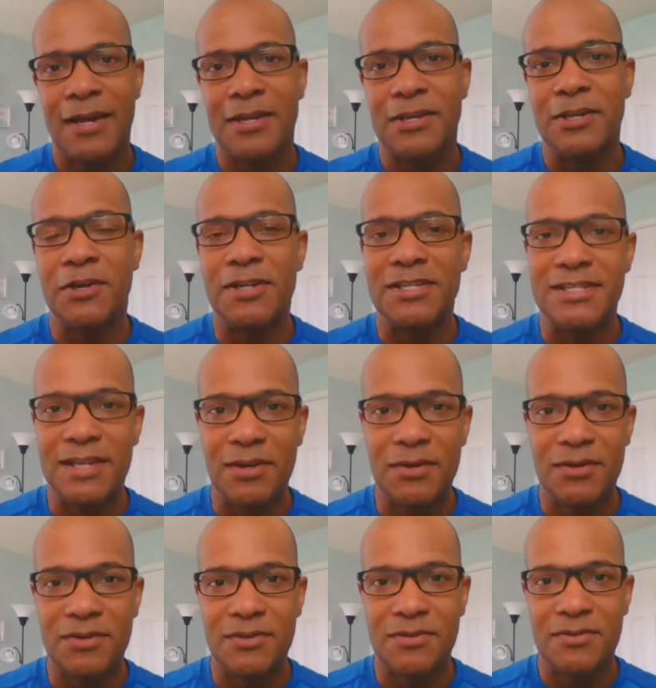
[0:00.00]
you're going to
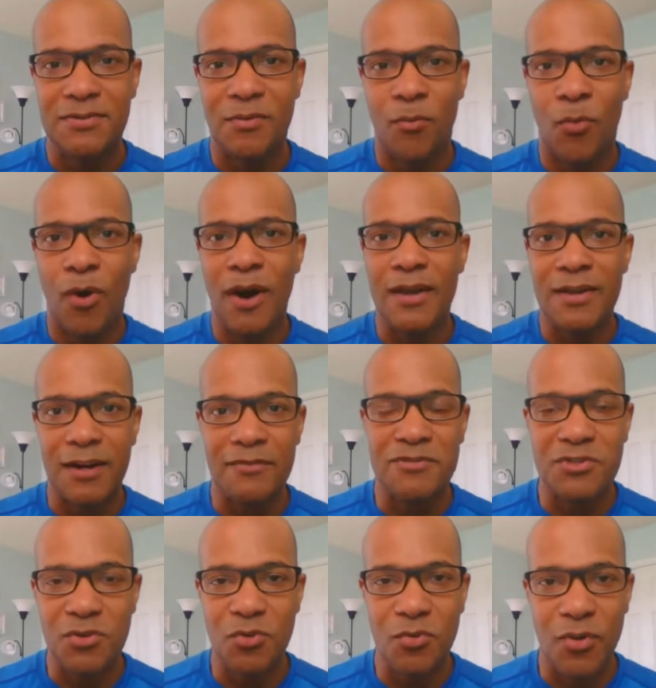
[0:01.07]
see one of
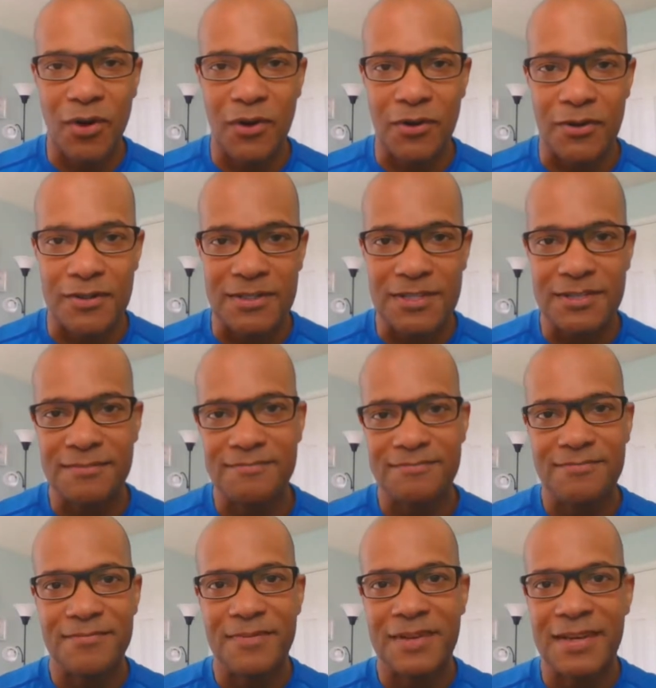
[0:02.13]
two words:
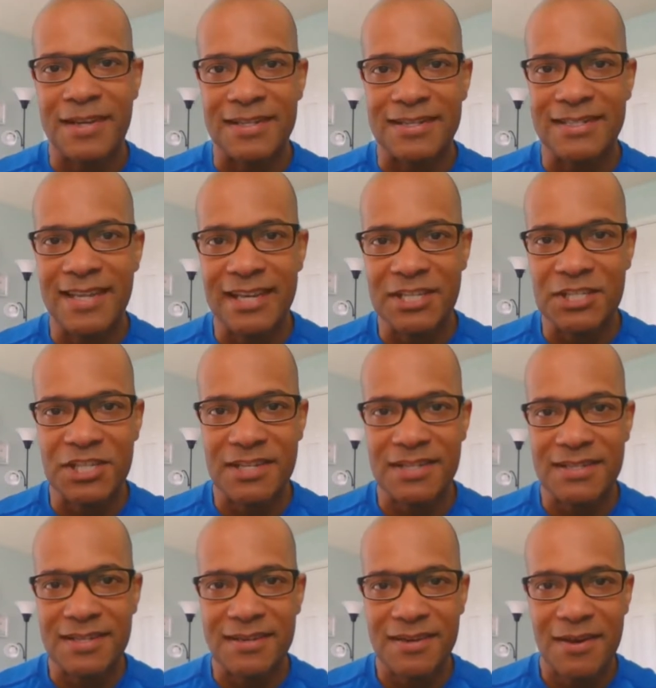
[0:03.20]

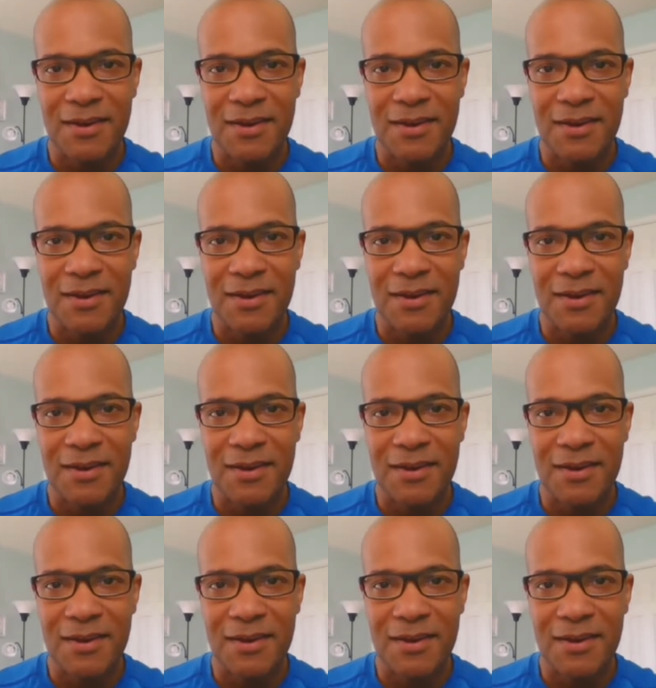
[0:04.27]
contingent